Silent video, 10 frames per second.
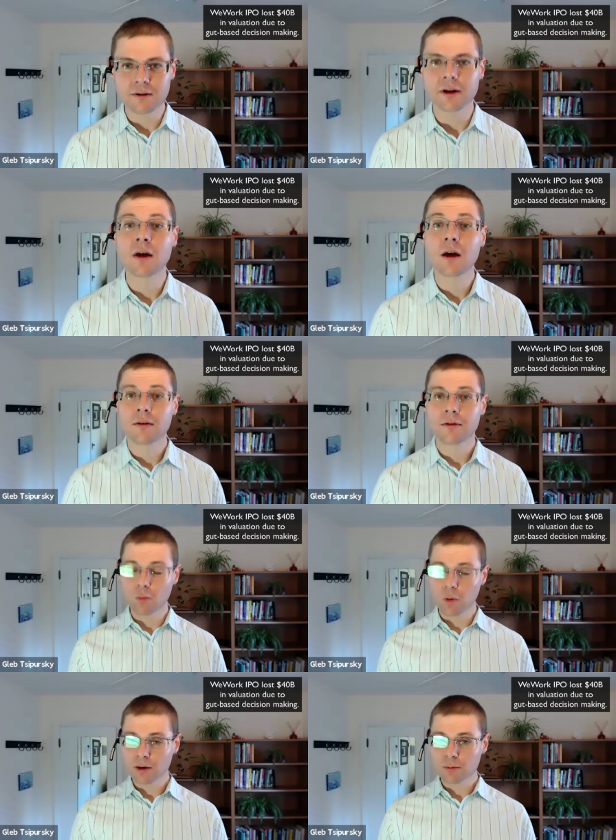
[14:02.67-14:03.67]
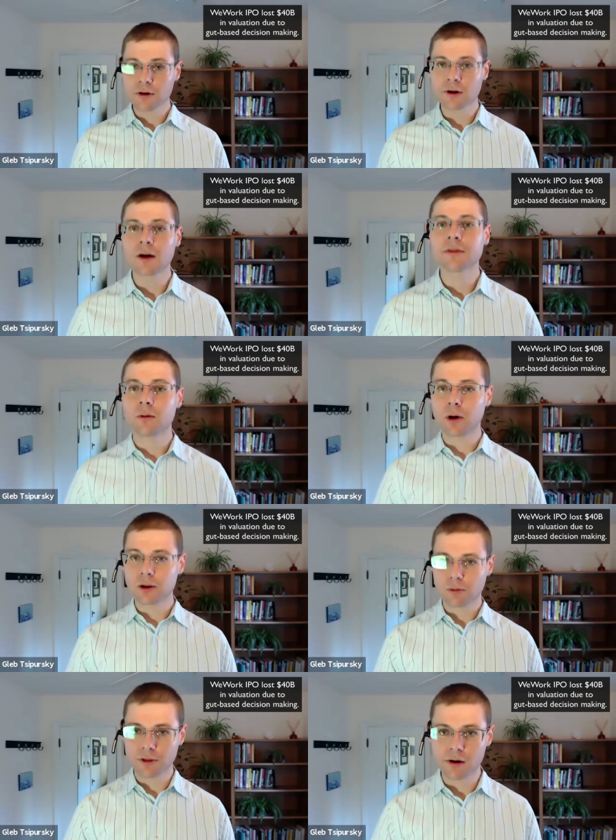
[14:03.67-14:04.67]
right. They went with their gut, they went
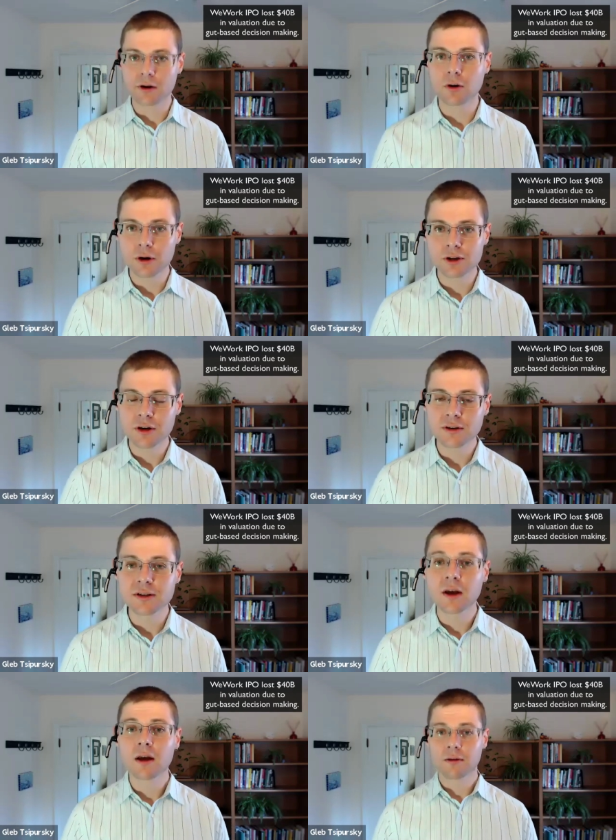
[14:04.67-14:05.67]
with their intuitions,